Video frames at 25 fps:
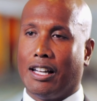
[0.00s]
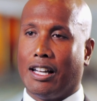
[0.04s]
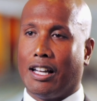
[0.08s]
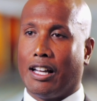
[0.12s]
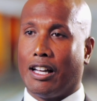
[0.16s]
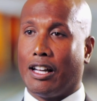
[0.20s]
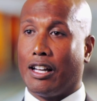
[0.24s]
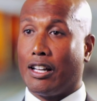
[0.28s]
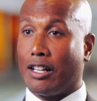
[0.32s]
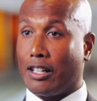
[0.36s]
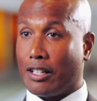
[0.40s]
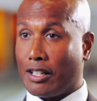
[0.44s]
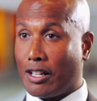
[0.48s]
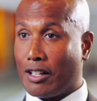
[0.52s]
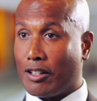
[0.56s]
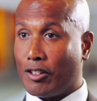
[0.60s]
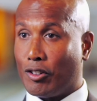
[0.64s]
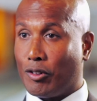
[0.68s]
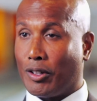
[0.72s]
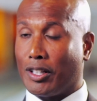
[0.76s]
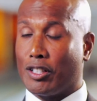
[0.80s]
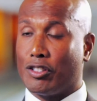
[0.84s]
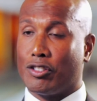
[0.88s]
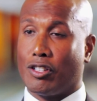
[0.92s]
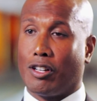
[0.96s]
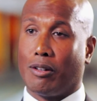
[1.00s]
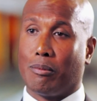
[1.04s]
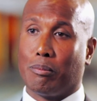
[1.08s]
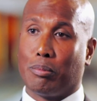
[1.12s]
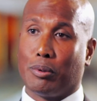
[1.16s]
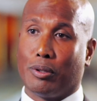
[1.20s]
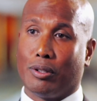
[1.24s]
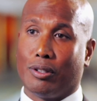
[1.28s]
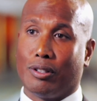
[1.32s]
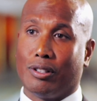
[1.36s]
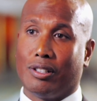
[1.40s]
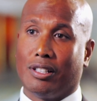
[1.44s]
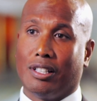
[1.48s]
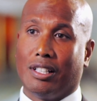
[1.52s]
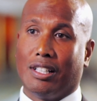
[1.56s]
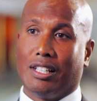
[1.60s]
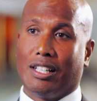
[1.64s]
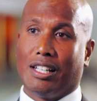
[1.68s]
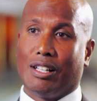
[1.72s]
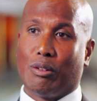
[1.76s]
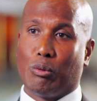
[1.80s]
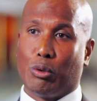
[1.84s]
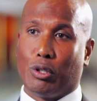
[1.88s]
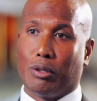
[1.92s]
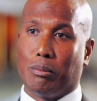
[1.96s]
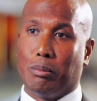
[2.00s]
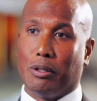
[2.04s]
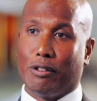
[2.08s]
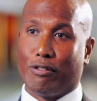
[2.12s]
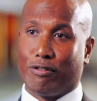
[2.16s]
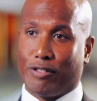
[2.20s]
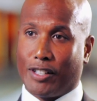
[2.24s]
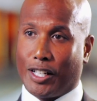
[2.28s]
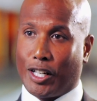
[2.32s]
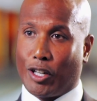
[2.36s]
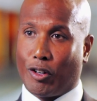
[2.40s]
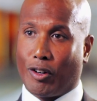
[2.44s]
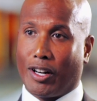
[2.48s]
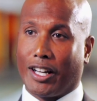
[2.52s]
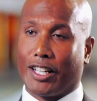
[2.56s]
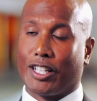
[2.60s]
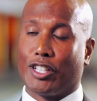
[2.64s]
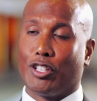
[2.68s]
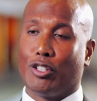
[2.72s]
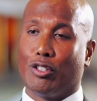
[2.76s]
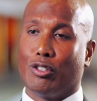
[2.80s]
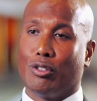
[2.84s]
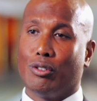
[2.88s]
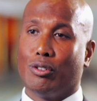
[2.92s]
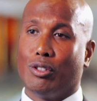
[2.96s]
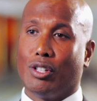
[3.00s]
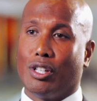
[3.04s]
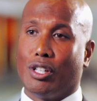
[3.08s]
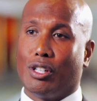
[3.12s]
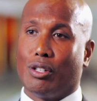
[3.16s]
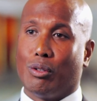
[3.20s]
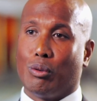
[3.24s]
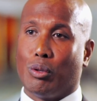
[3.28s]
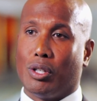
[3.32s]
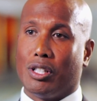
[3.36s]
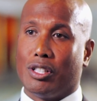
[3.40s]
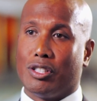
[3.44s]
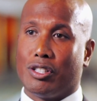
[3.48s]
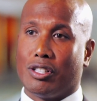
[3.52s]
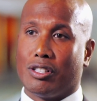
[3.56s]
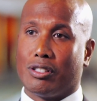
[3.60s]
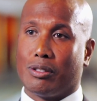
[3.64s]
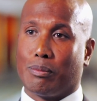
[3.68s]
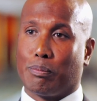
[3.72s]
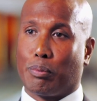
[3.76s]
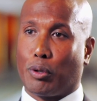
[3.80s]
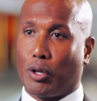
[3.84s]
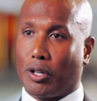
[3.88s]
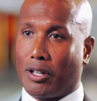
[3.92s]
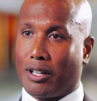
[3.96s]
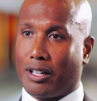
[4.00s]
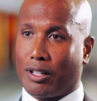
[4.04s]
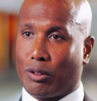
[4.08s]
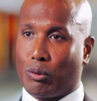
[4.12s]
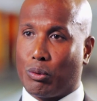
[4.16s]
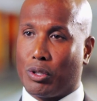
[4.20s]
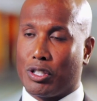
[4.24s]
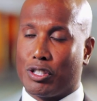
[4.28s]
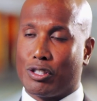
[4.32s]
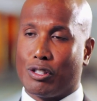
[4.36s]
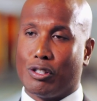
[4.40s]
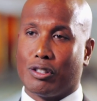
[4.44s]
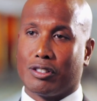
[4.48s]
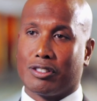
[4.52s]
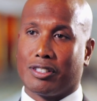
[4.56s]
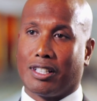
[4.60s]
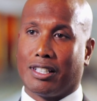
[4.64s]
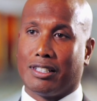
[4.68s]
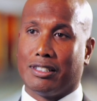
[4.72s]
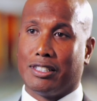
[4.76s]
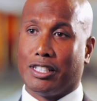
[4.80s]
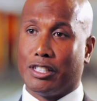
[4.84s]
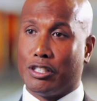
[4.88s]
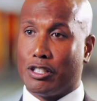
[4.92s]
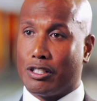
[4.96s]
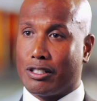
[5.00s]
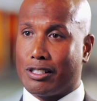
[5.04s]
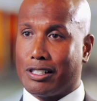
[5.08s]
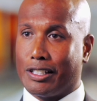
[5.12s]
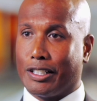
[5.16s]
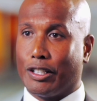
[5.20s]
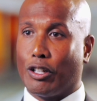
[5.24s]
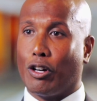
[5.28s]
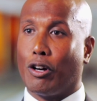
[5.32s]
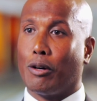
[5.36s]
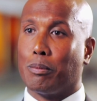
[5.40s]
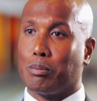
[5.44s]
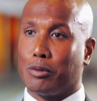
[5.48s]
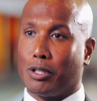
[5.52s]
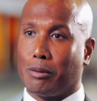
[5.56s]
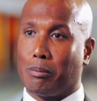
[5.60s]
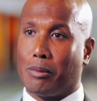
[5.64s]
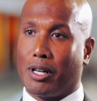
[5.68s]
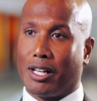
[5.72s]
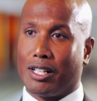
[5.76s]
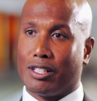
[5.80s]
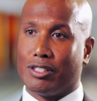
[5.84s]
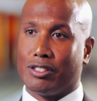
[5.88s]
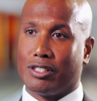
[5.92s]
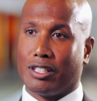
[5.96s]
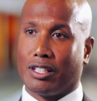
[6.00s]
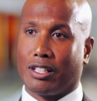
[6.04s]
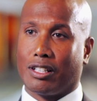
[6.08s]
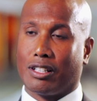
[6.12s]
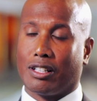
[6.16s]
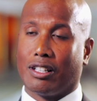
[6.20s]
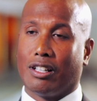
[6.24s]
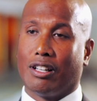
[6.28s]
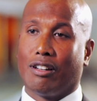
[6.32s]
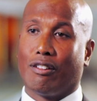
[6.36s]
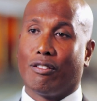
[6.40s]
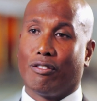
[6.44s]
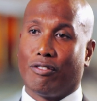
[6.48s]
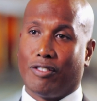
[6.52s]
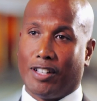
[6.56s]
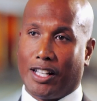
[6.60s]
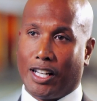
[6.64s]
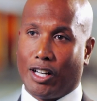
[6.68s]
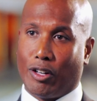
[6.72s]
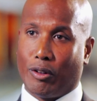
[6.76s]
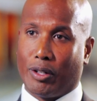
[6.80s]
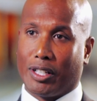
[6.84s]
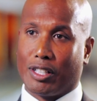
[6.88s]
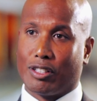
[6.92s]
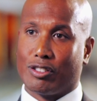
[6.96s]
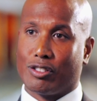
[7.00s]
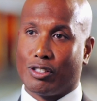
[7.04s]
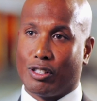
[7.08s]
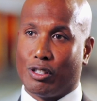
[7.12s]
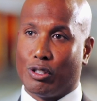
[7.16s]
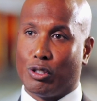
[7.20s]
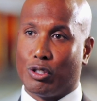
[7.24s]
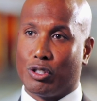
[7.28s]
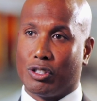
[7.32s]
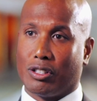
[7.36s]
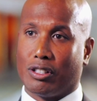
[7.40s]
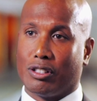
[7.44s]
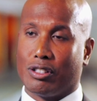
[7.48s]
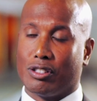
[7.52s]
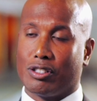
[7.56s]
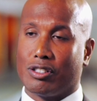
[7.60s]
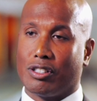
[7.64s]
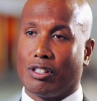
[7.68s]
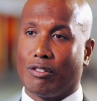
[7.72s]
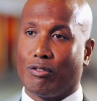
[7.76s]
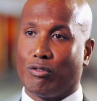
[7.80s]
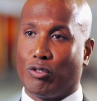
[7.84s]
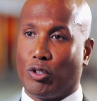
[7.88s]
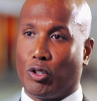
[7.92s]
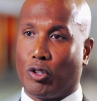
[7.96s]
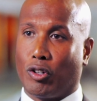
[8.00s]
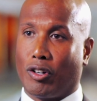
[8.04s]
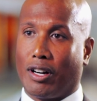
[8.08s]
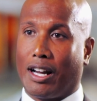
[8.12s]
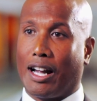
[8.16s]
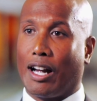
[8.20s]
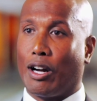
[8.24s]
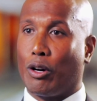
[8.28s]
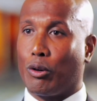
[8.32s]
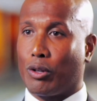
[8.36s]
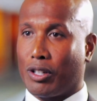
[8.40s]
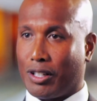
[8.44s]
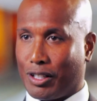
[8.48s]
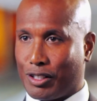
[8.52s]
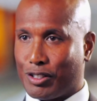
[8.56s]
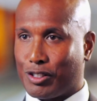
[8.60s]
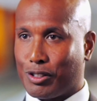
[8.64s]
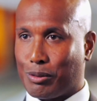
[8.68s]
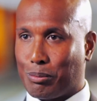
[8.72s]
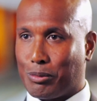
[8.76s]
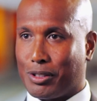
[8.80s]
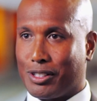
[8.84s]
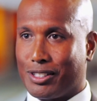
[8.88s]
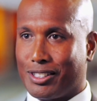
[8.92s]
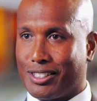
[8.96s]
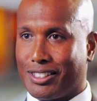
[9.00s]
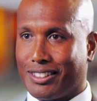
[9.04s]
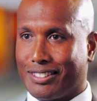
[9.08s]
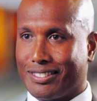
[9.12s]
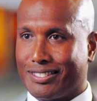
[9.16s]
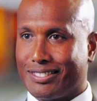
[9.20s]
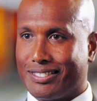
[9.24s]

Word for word: Uh, another example would be Flare IQ, which is a product which looks at digitally optimizing flaring solutions for our customers.